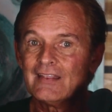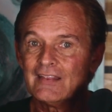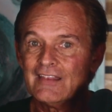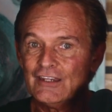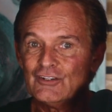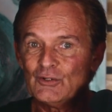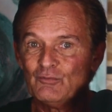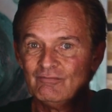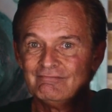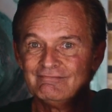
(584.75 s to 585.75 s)
they do.
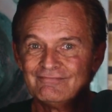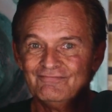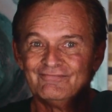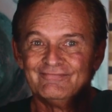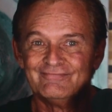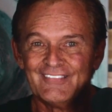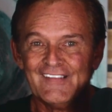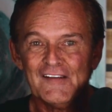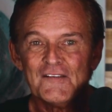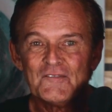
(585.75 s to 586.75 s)

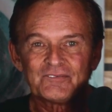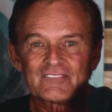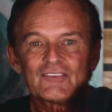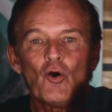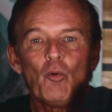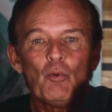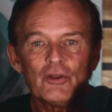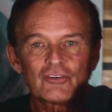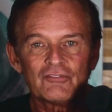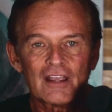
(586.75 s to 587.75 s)
The whole point
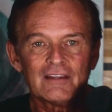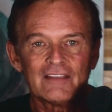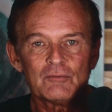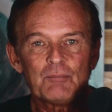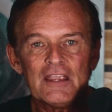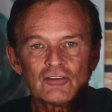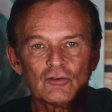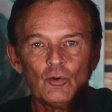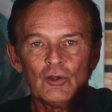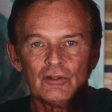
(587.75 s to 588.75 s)
is to recognize that patient
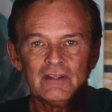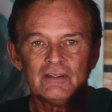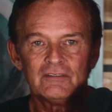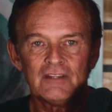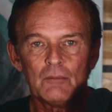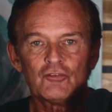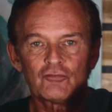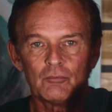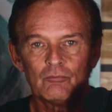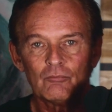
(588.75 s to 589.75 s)
loyalty stems
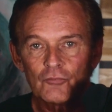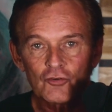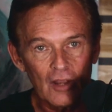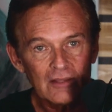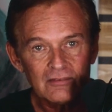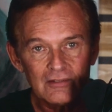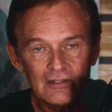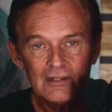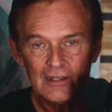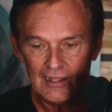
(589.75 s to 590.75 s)
from trust
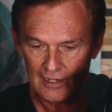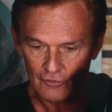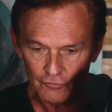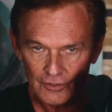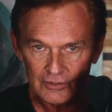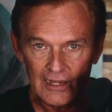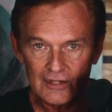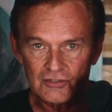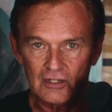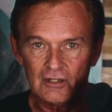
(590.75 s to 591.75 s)
and a real
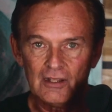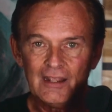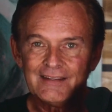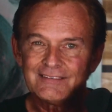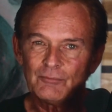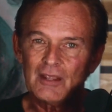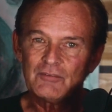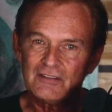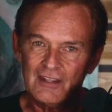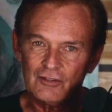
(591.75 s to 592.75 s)
connection. Sometimes
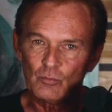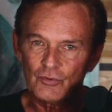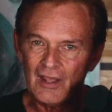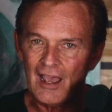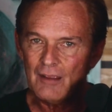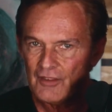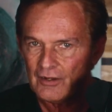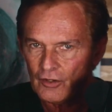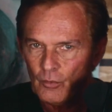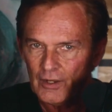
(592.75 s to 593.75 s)
that takes more time than
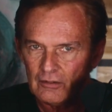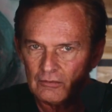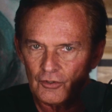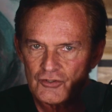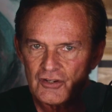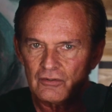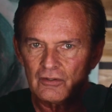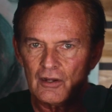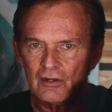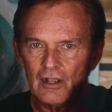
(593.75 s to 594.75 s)
in a quick, urgent
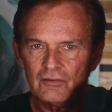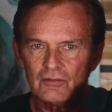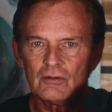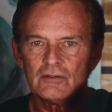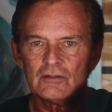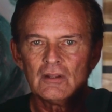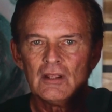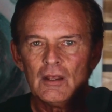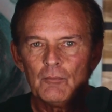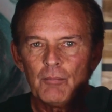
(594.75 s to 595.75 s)
care kind of situation.
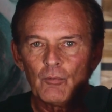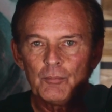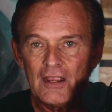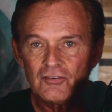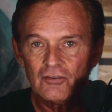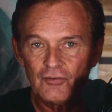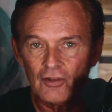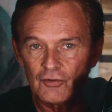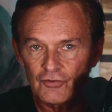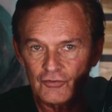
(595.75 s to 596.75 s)
But when patients feel
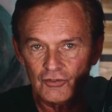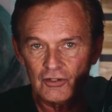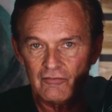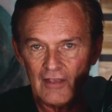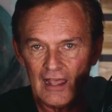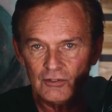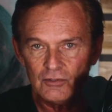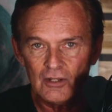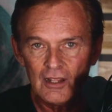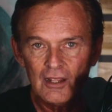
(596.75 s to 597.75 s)
understood and
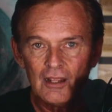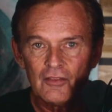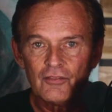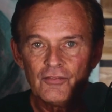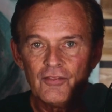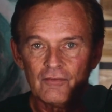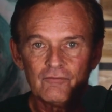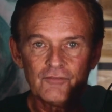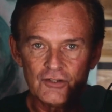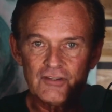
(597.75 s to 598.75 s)
valued,
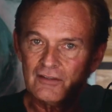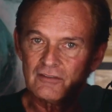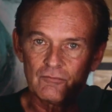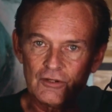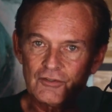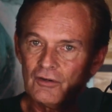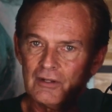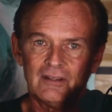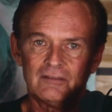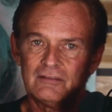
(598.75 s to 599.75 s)
the chance of them
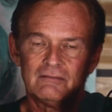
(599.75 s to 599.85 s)
returning is